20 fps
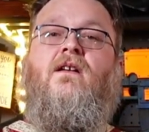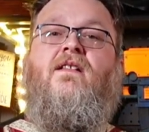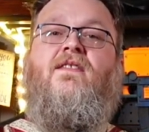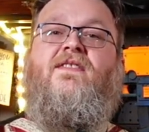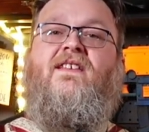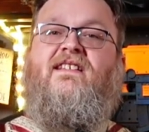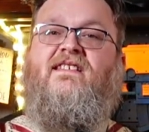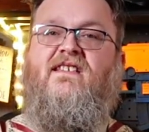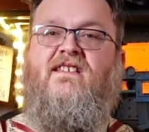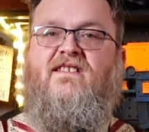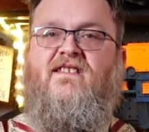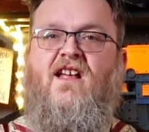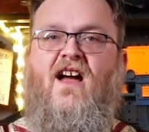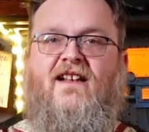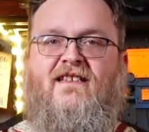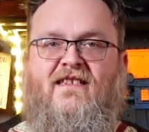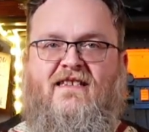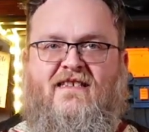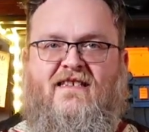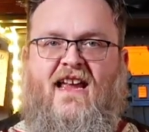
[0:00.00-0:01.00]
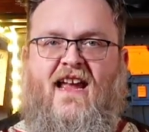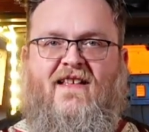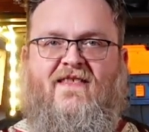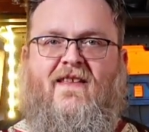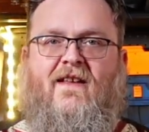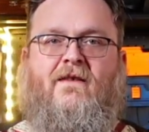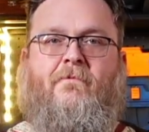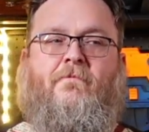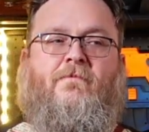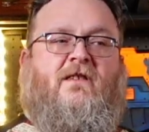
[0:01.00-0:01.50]
This is not to say
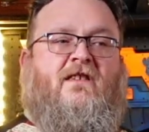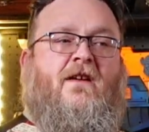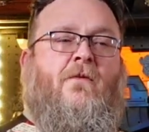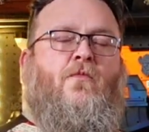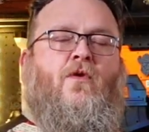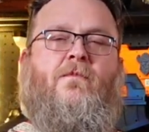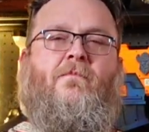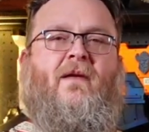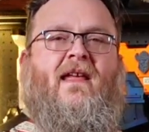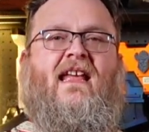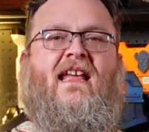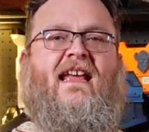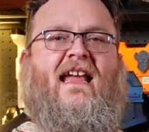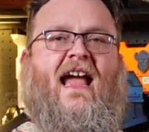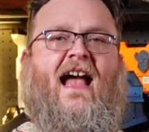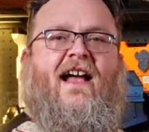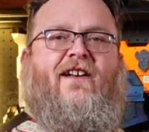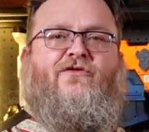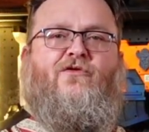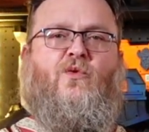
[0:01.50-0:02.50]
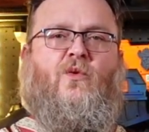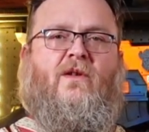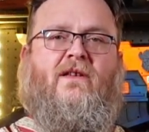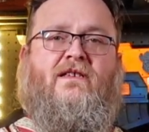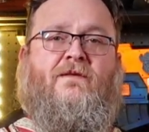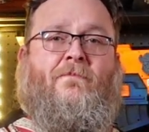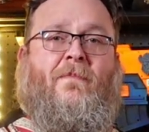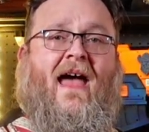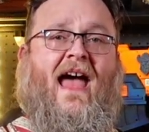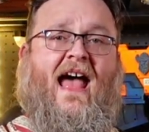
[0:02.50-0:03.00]
that someone being casual
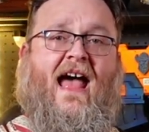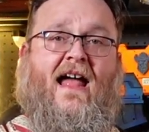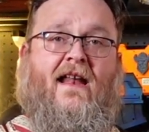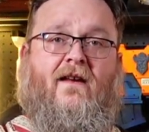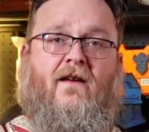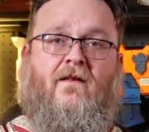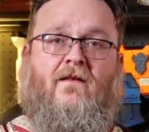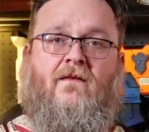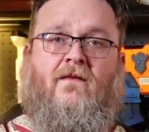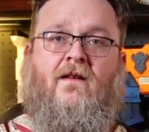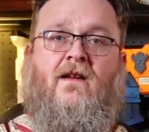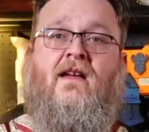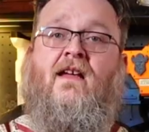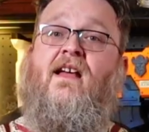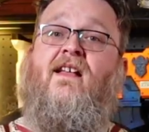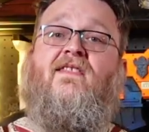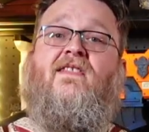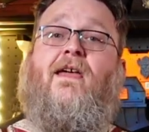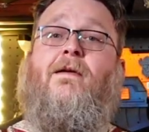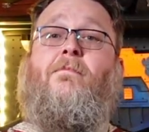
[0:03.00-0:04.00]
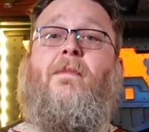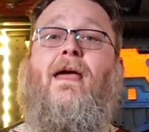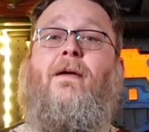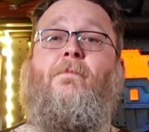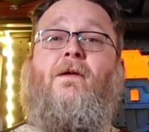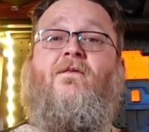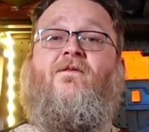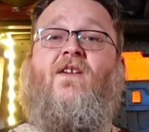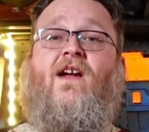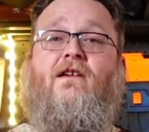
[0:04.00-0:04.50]
is bad. They may
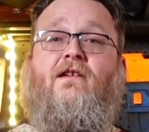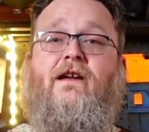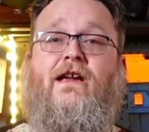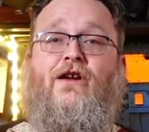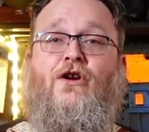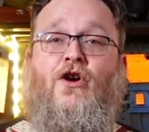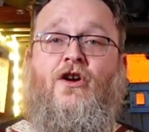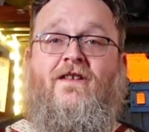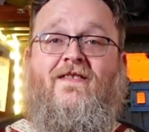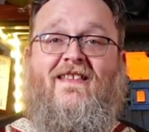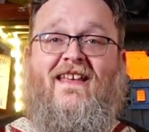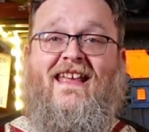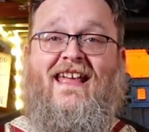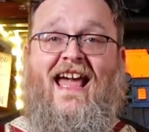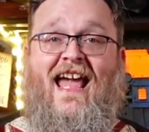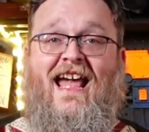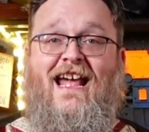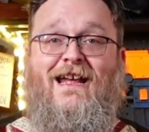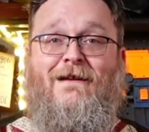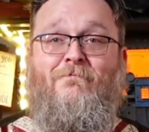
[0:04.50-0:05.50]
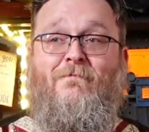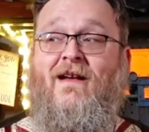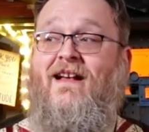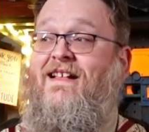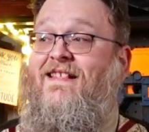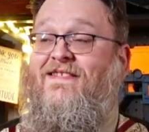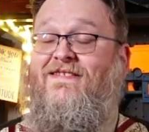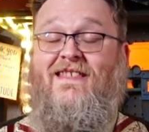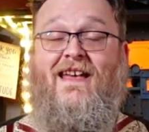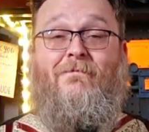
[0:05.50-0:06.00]
be very good at the game.
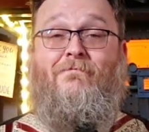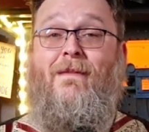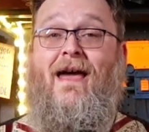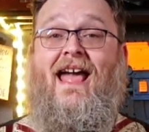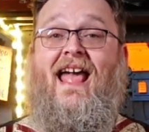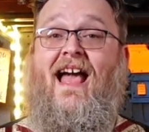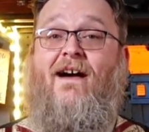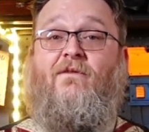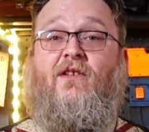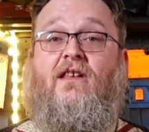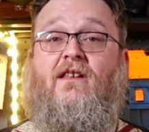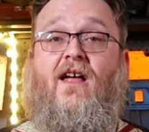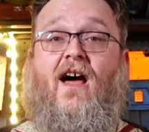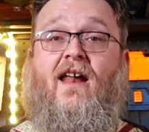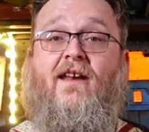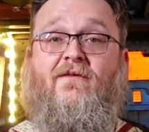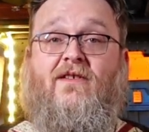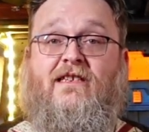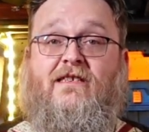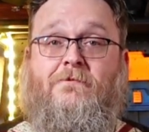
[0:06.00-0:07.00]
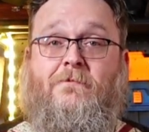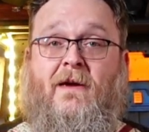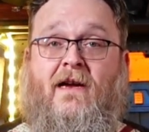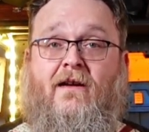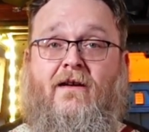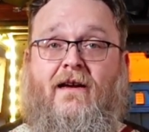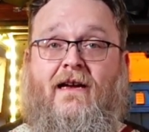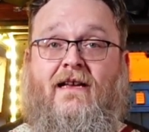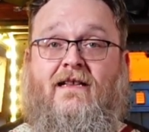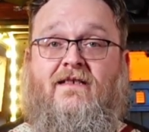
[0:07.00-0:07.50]
They may have a lot of
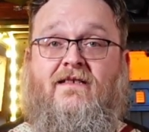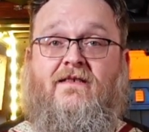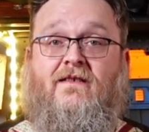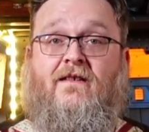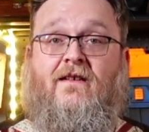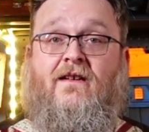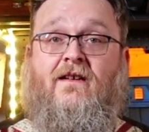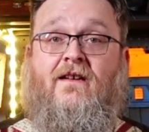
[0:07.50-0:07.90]
experience.